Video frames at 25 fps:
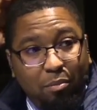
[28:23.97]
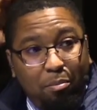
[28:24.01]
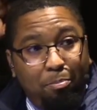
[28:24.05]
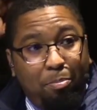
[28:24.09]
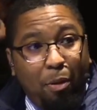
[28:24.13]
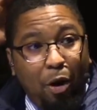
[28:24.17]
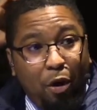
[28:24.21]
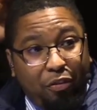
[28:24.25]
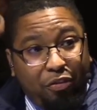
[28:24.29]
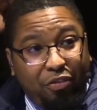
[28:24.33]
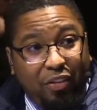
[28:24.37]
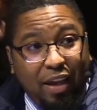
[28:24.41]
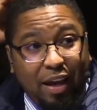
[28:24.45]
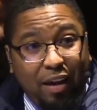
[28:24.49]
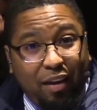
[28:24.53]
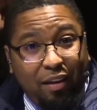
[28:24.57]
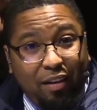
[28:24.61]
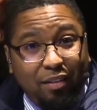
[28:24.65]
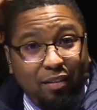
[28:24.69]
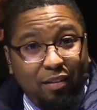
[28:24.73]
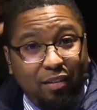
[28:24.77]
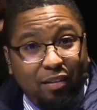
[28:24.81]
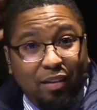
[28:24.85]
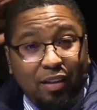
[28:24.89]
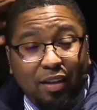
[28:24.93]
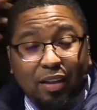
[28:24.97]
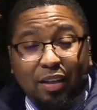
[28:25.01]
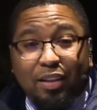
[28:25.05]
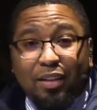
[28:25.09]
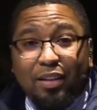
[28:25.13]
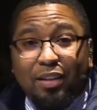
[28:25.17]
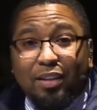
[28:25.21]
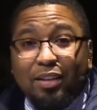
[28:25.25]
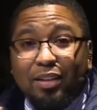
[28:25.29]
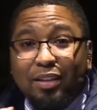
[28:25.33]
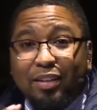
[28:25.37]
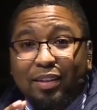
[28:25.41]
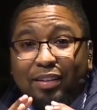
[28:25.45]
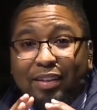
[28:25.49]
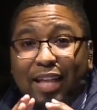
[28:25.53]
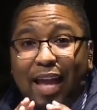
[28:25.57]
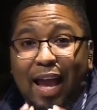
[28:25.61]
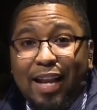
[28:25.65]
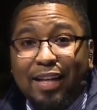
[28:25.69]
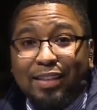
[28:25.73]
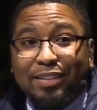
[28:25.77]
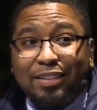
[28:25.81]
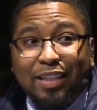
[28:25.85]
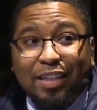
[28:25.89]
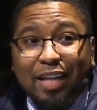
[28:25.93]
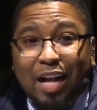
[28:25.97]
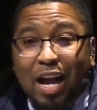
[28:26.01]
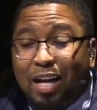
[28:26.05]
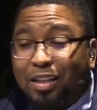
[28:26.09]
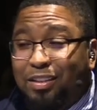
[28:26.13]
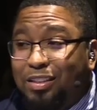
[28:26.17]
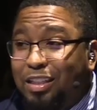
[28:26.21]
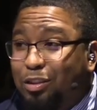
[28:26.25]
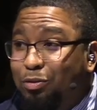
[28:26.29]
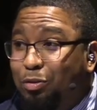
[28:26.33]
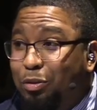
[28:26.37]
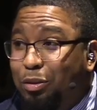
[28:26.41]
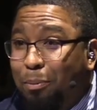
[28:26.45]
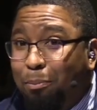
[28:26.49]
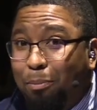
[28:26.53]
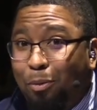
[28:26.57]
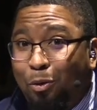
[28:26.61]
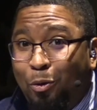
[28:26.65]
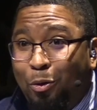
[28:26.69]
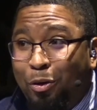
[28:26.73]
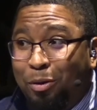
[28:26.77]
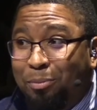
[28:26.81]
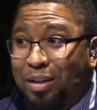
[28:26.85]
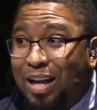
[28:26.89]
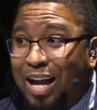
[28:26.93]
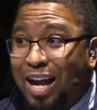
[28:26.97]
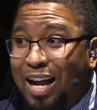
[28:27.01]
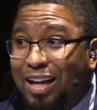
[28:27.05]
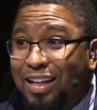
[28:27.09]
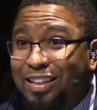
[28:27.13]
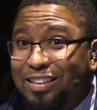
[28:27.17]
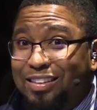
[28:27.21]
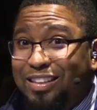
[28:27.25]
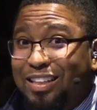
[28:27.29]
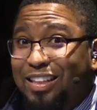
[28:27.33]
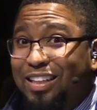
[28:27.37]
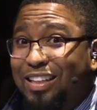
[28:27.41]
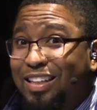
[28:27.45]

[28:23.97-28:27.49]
birthday. That is the context for the poem, guys.